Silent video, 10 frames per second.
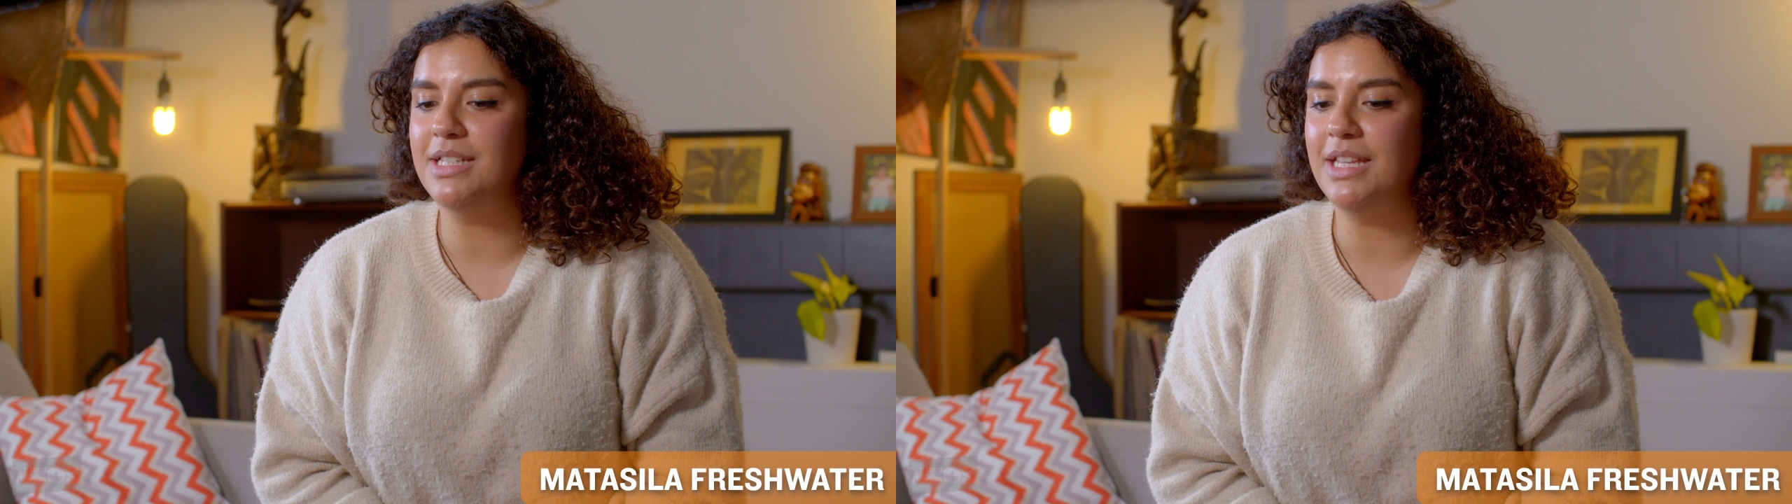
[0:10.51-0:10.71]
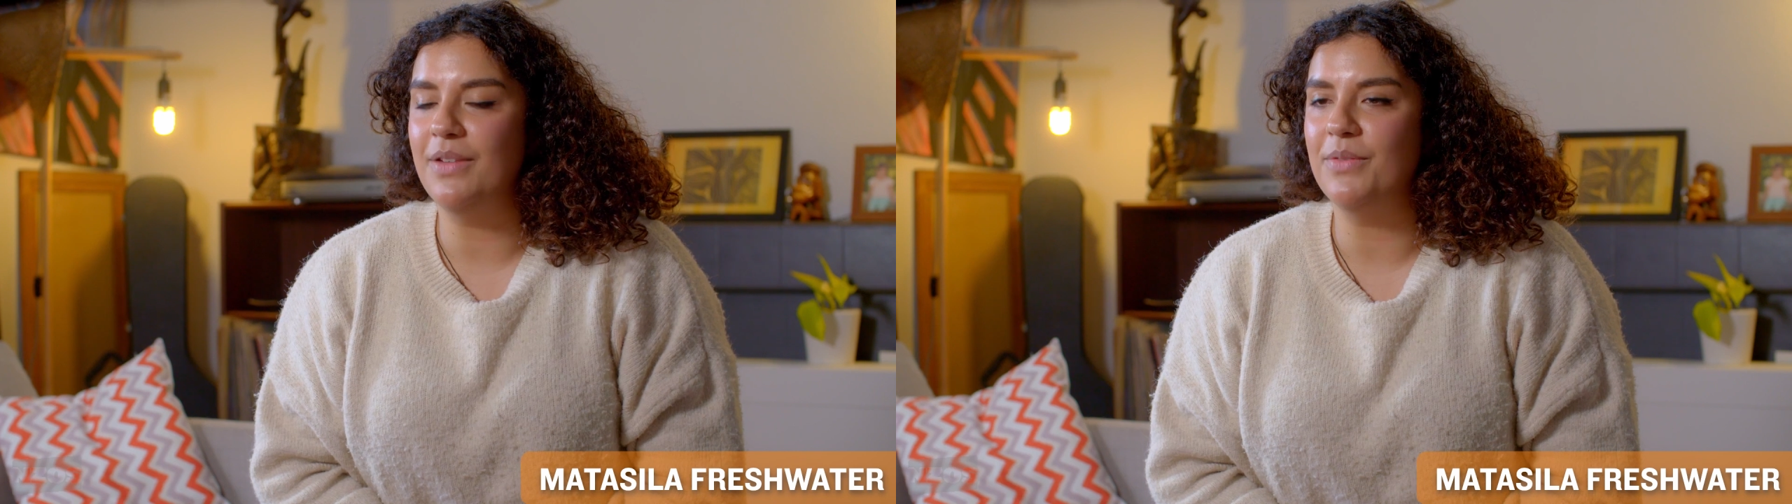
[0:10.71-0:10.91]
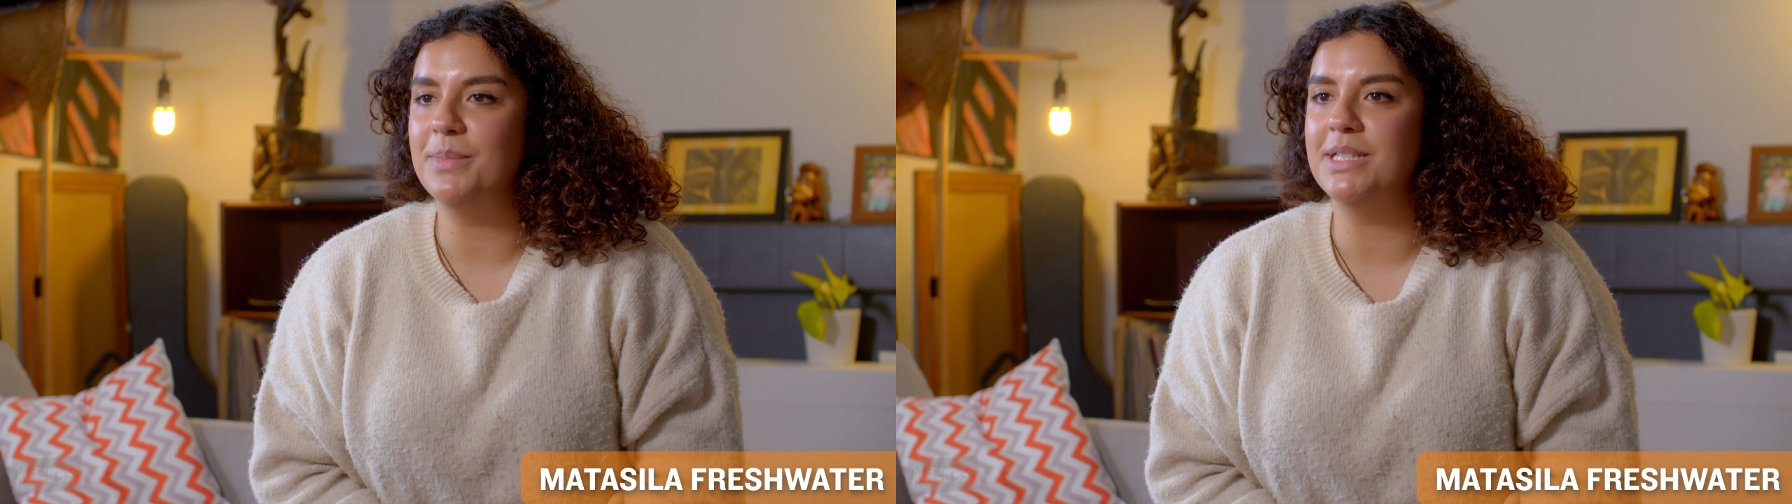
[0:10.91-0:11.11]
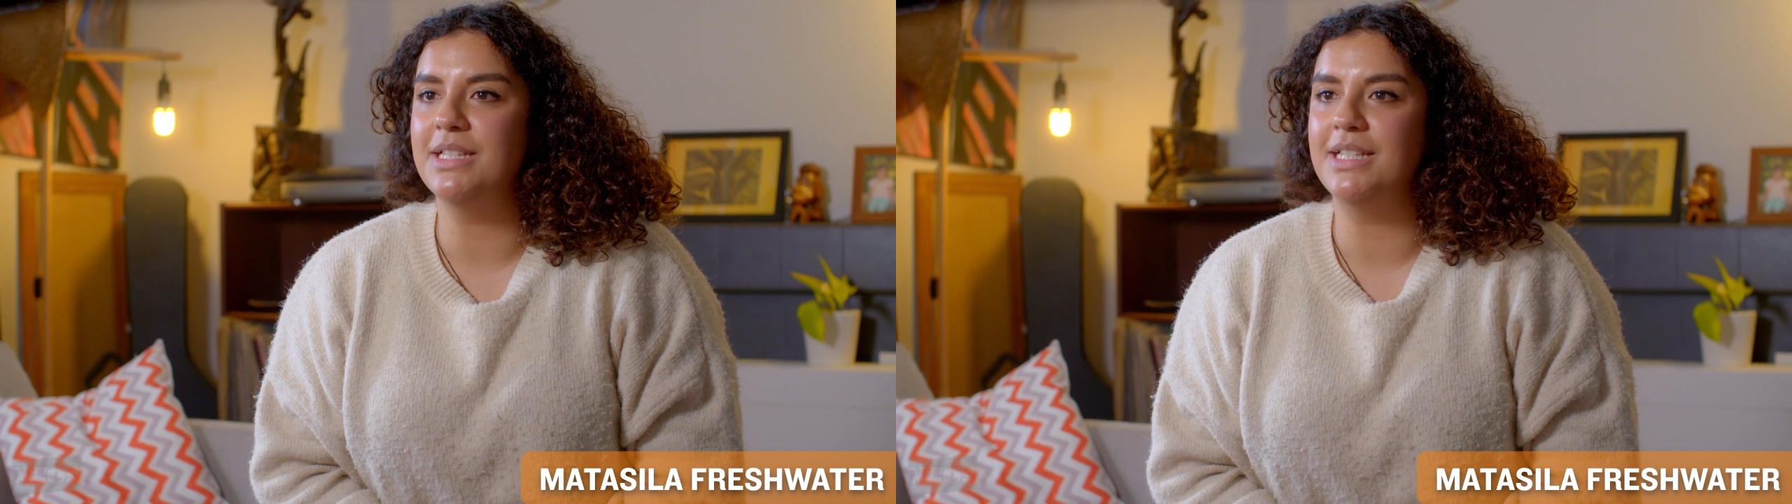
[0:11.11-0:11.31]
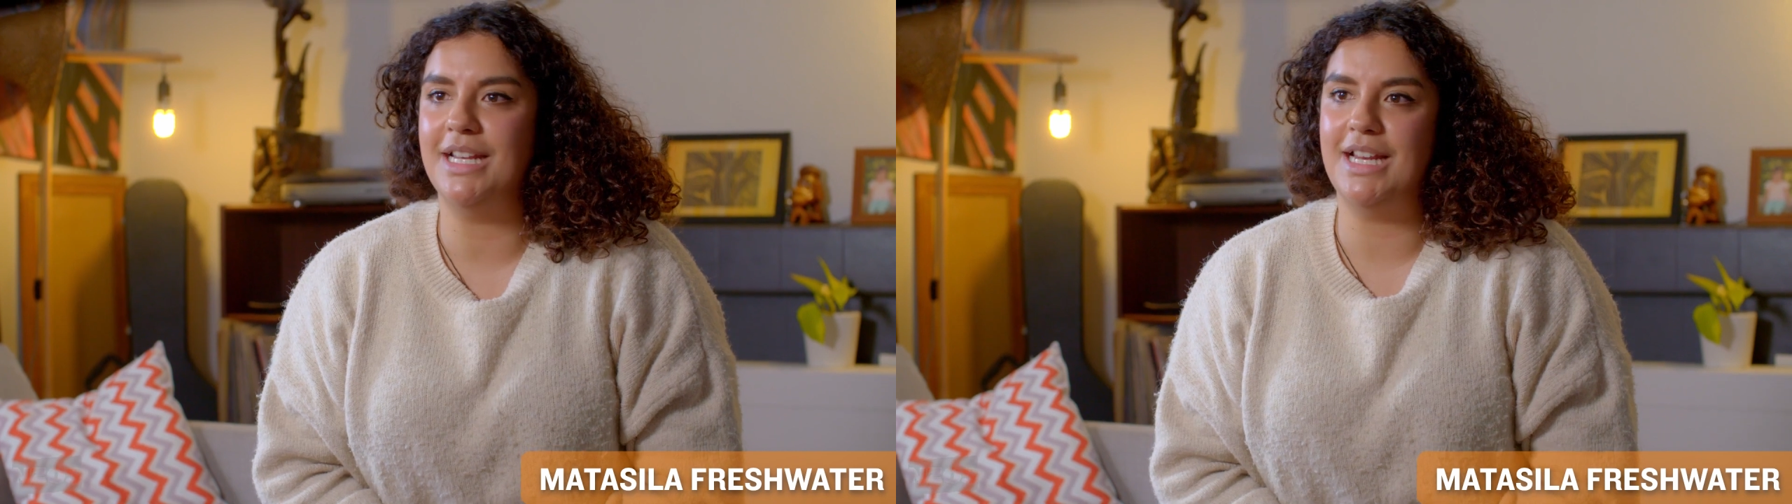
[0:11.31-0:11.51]
to ever miss
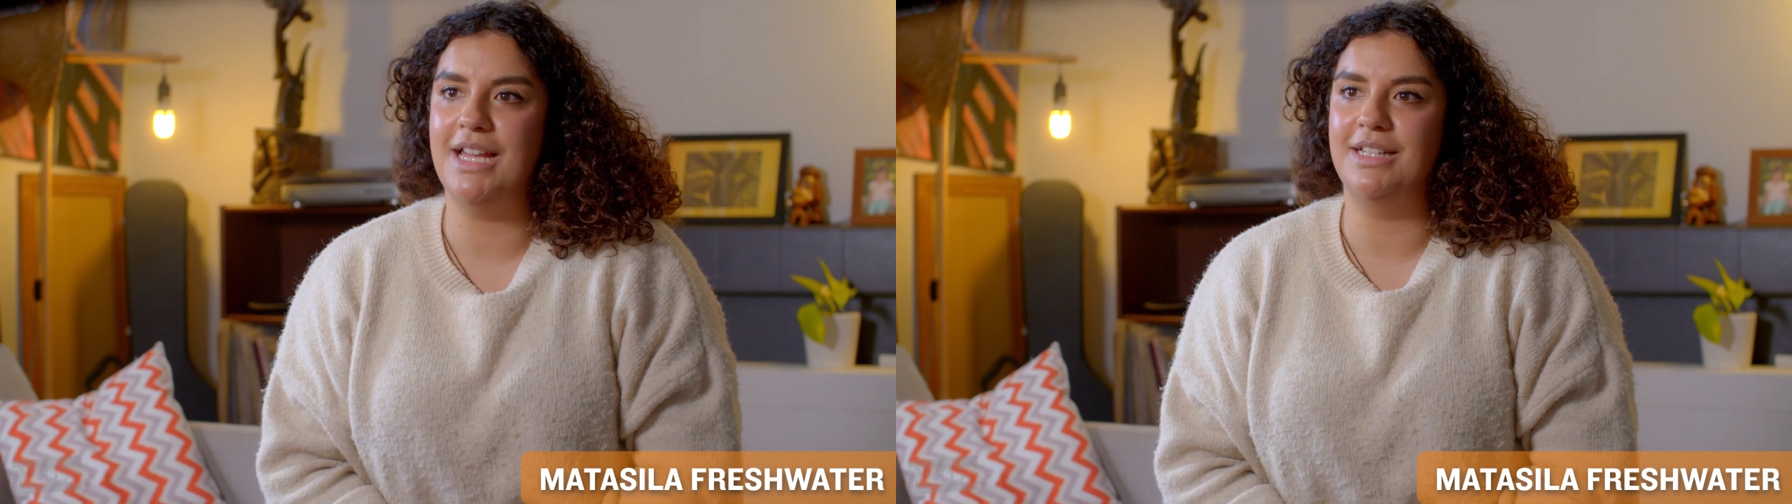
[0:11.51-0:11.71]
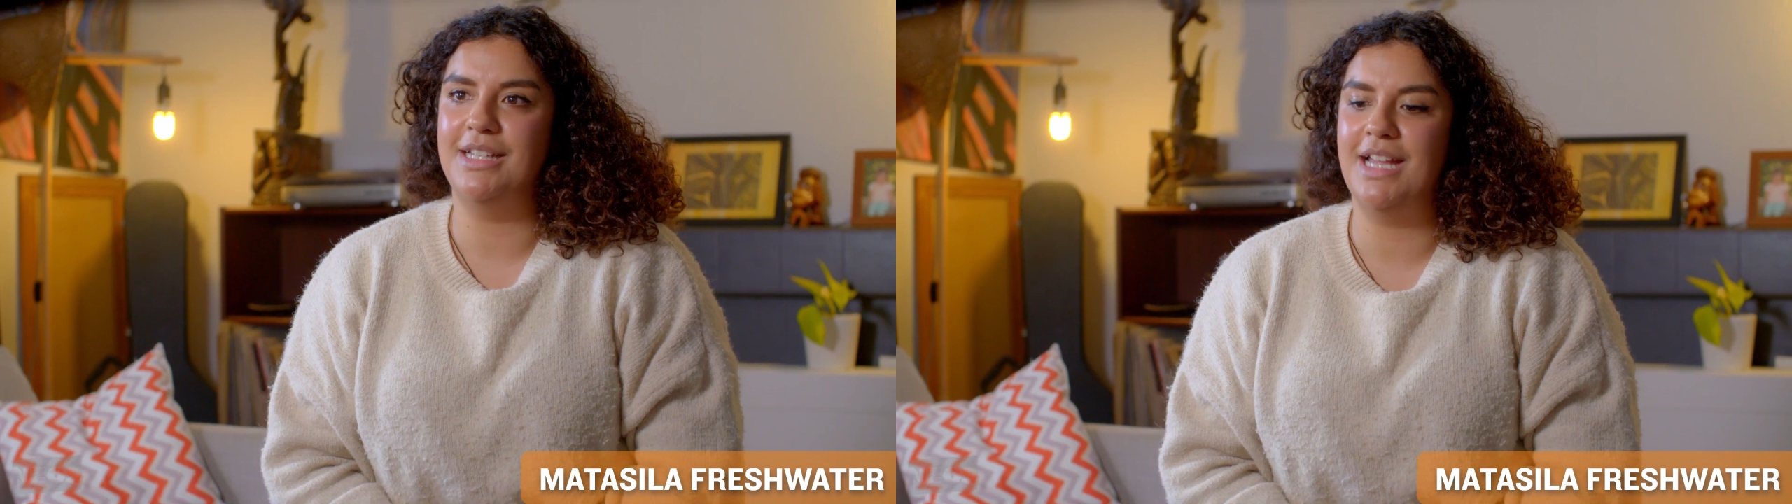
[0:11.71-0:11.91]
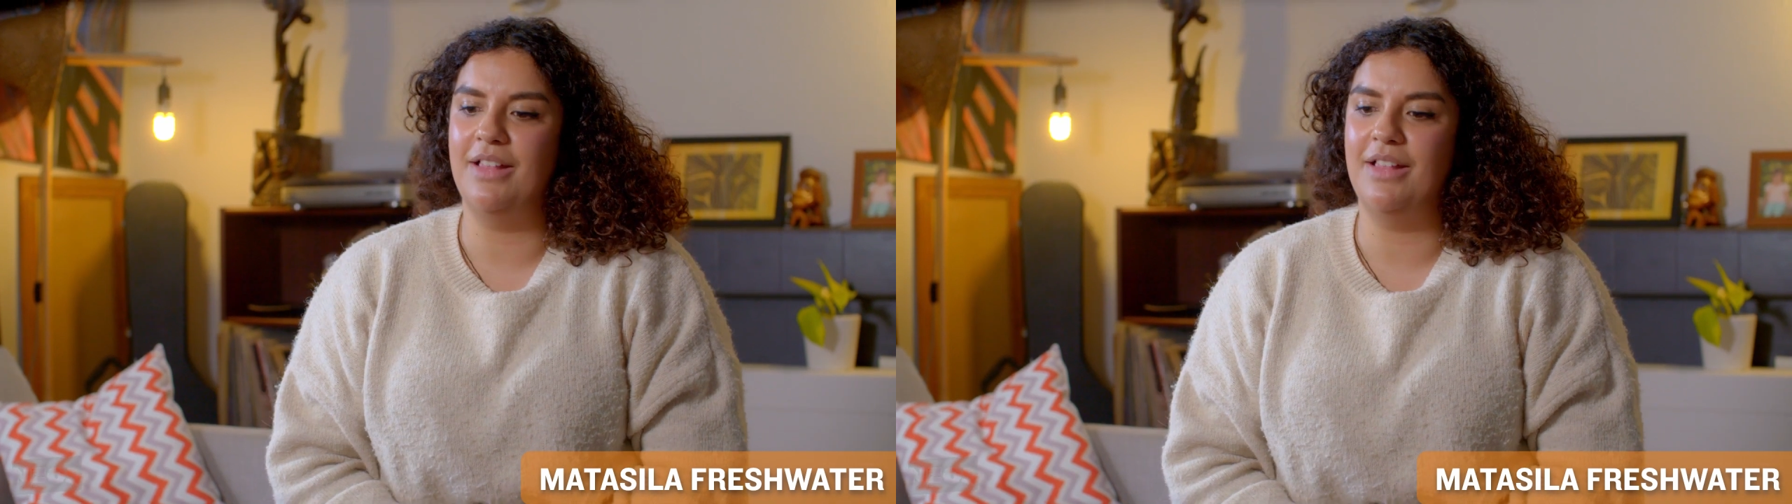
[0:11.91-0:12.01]
a deadline,